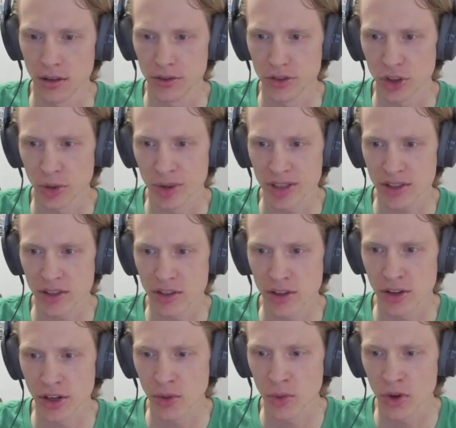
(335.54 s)
So basically
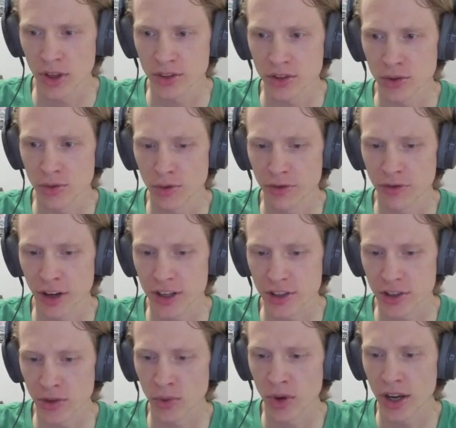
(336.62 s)
you're going to want to fight
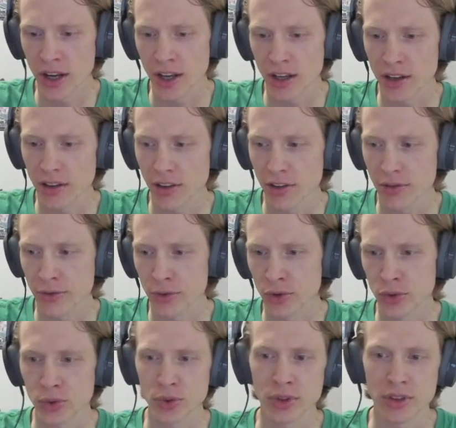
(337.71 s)
your way
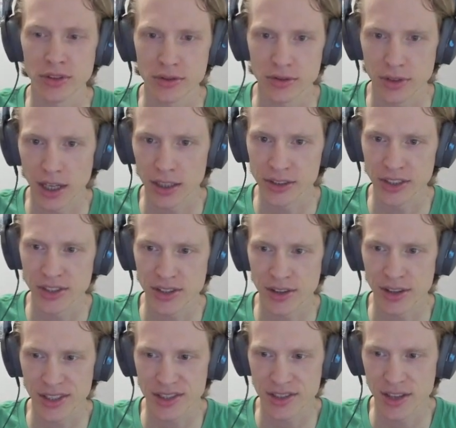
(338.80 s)
through at least
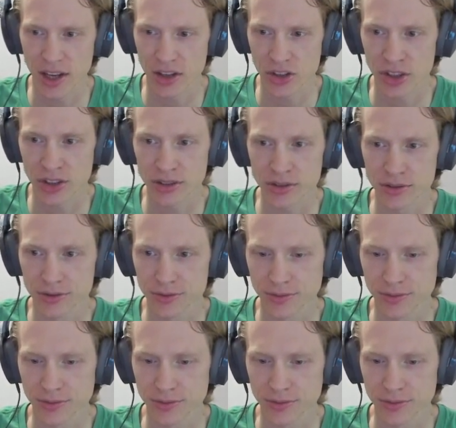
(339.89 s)
this section,